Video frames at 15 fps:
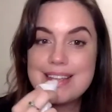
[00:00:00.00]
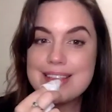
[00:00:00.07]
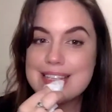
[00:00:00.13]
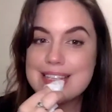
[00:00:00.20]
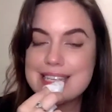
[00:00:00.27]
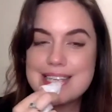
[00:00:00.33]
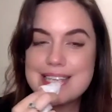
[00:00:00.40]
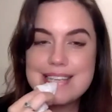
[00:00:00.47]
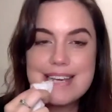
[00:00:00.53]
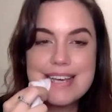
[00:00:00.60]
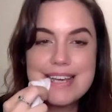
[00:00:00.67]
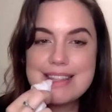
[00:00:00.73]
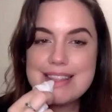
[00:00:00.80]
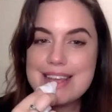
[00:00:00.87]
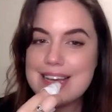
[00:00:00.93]
to
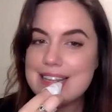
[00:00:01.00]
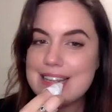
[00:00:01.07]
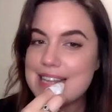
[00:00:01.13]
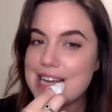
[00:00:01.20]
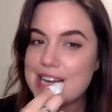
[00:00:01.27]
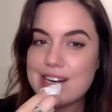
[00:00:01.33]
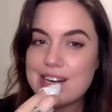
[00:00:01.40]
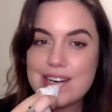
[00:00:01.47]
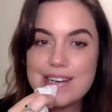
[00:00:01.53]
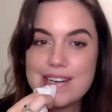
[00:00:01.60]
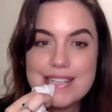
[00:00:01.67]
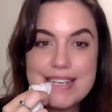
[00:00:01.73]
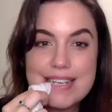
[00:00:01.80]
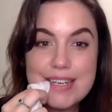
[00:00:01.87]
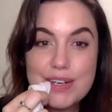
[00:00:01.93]
get that liner on
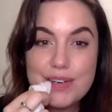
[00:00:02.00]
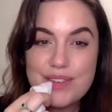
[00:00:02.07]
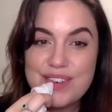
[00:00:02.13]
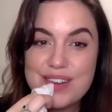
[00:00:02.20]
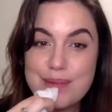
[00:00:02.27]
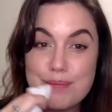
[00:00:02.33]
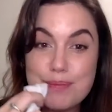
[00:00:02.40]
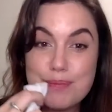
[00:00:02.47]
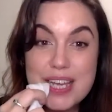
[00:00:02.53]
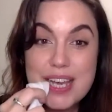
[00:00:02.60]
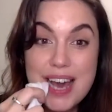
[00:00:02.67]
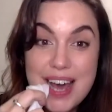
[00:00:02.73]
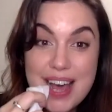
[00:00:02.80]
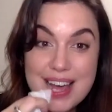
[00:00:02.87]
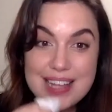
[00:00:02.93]
the inner rim,
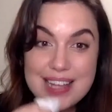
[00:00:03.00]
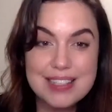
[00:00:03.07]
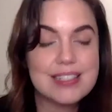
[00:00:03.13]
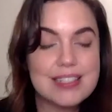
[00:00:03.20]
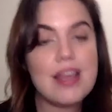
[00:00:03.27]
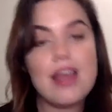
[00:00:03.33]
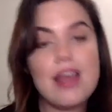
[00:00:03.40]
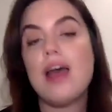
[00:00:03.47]
because